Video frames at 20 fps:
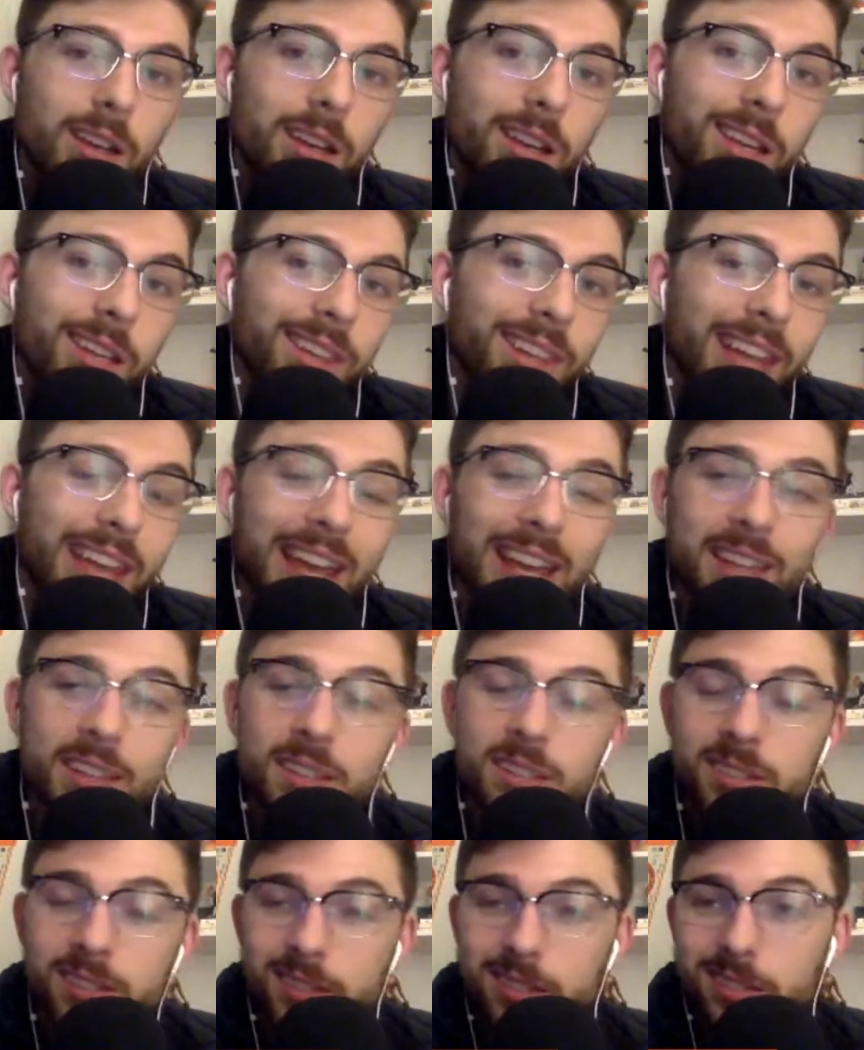It
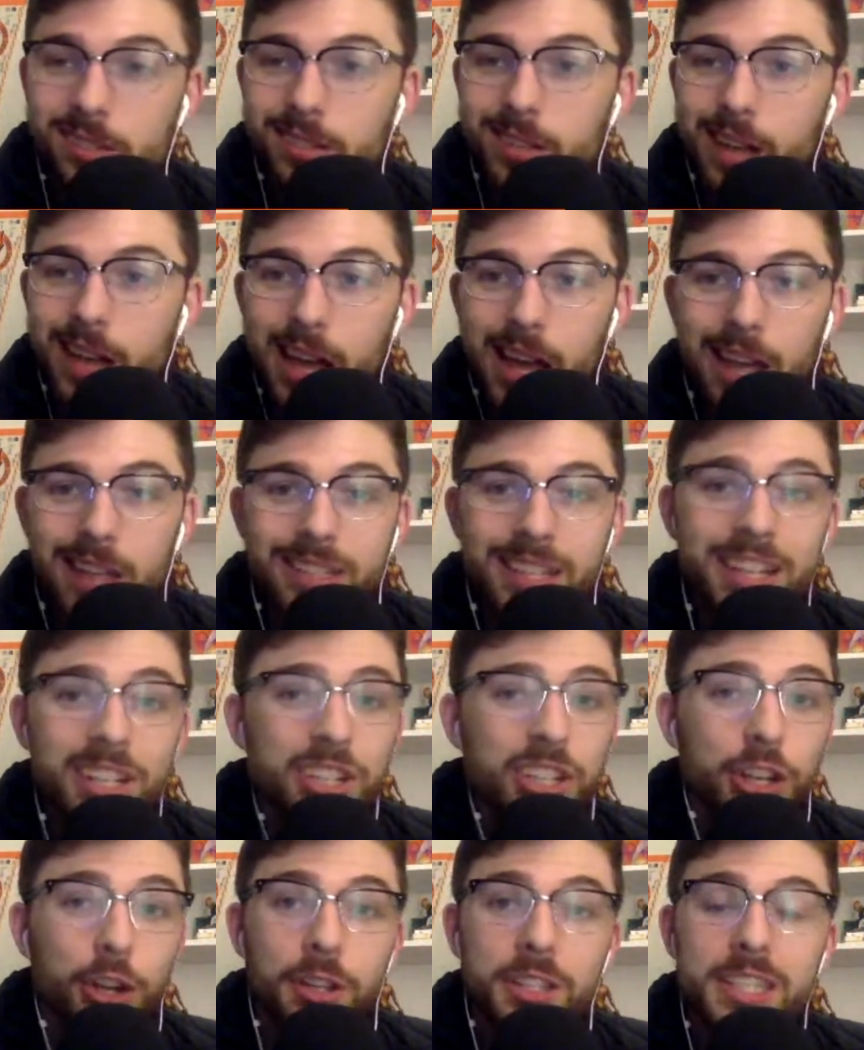lands
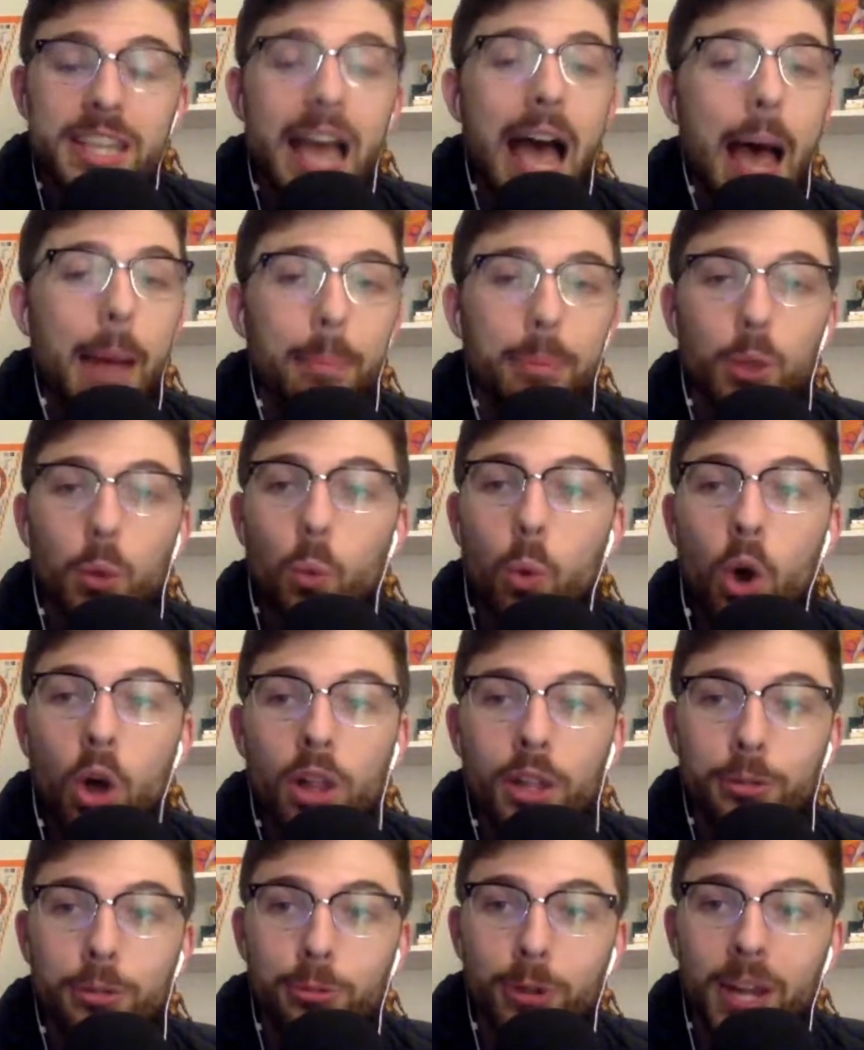essentially on top of the
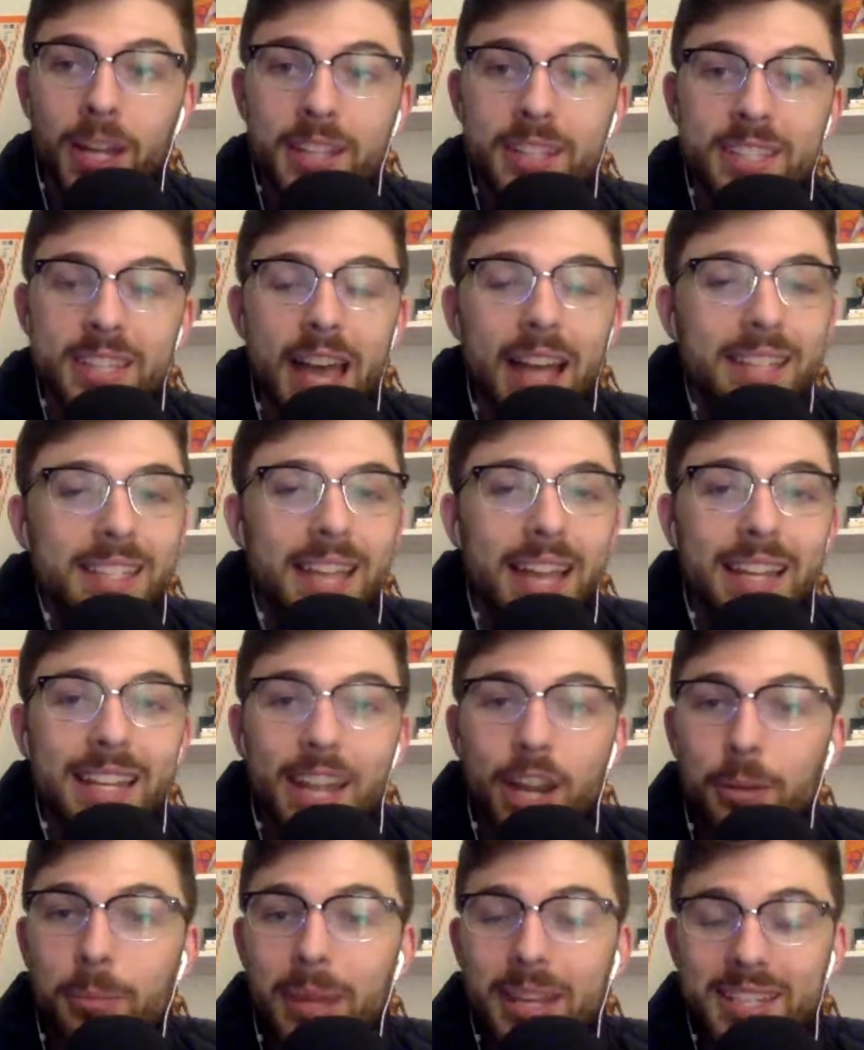wall and right.
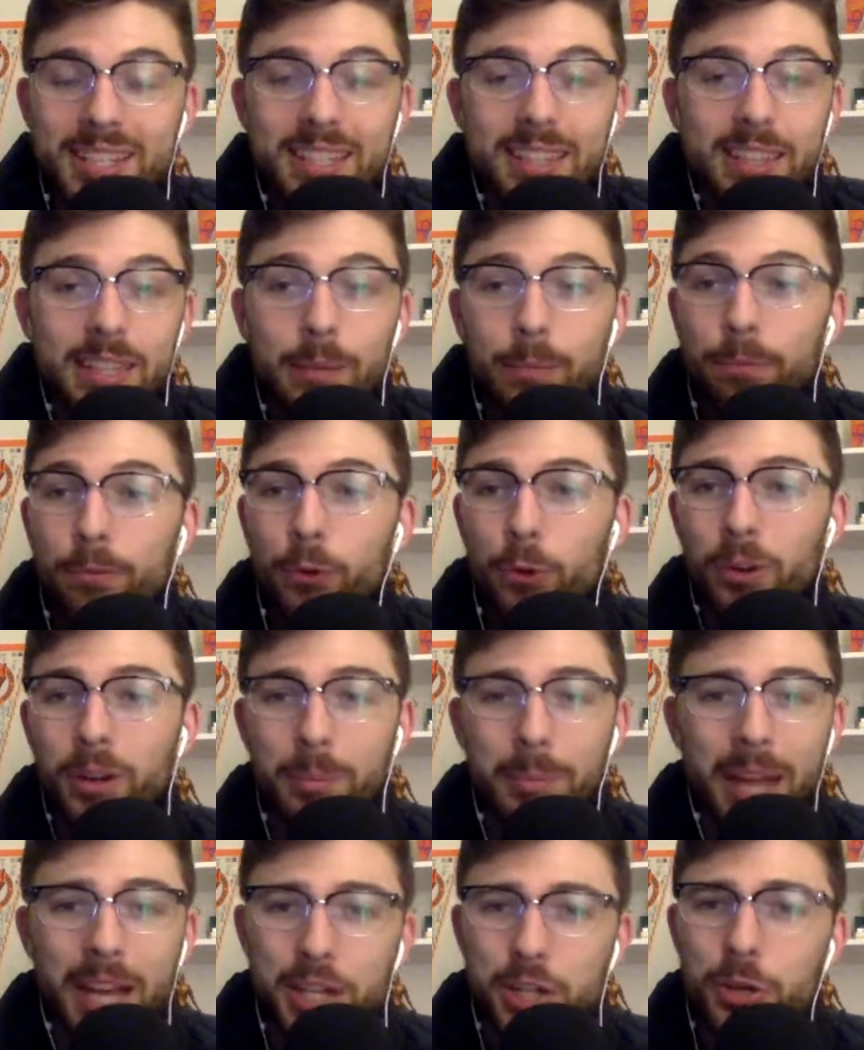Santander makes a leap for it.
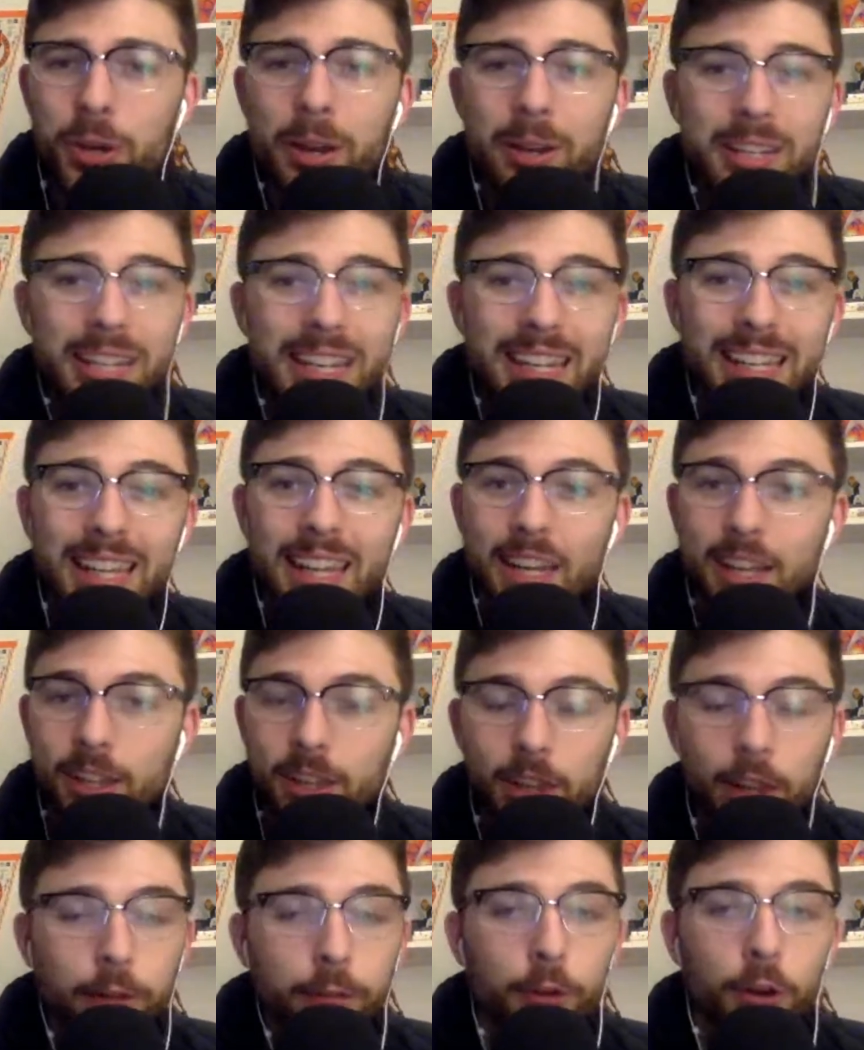I'm not sure how he didn't get a
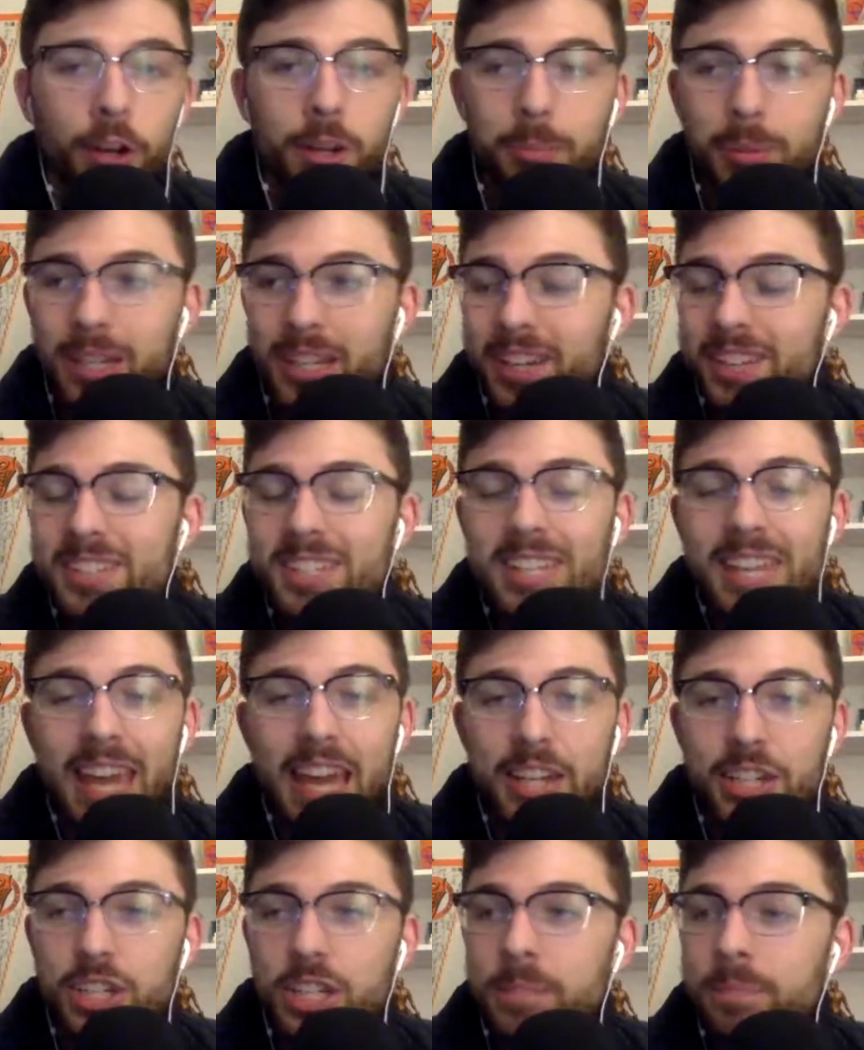glove on it, but he doesn't
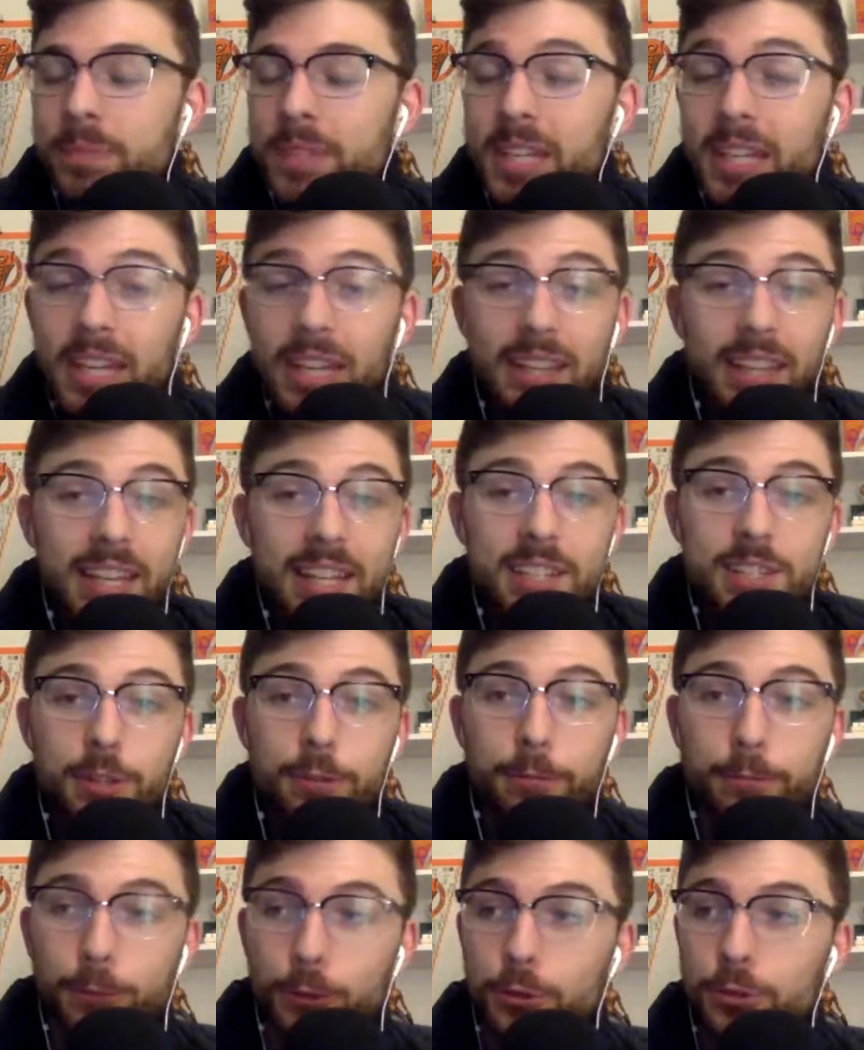catch it. It lands in
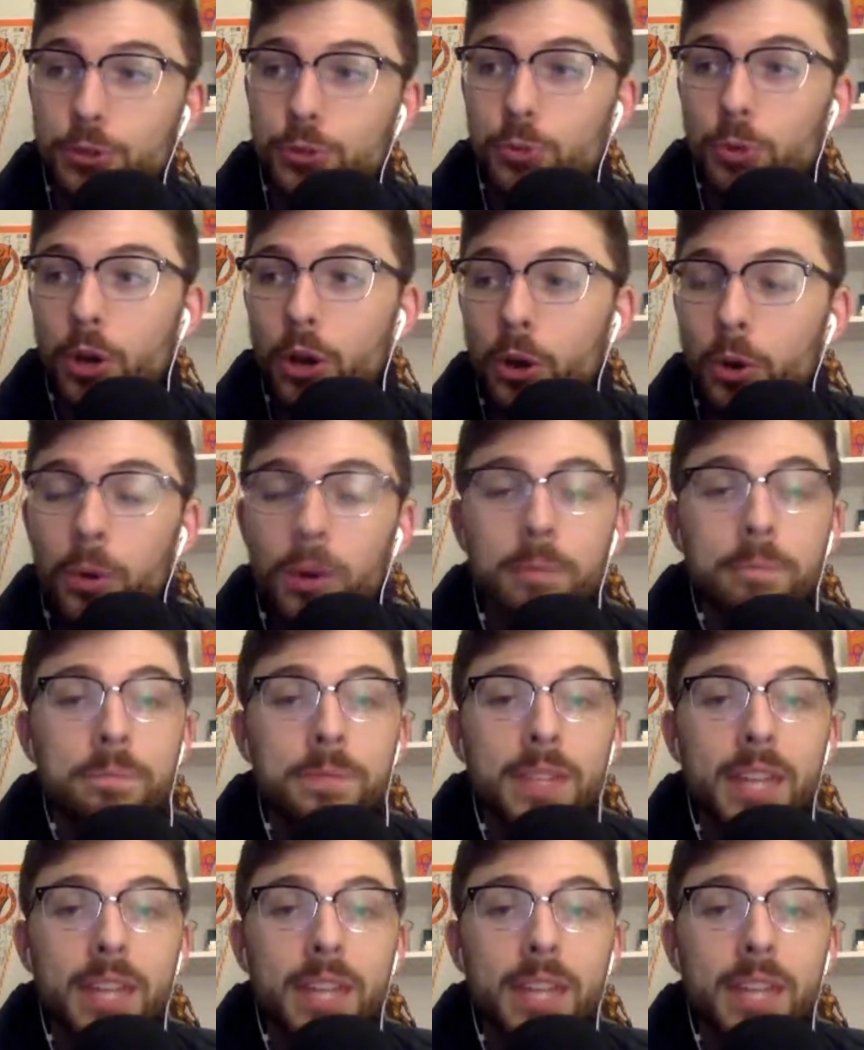the first row.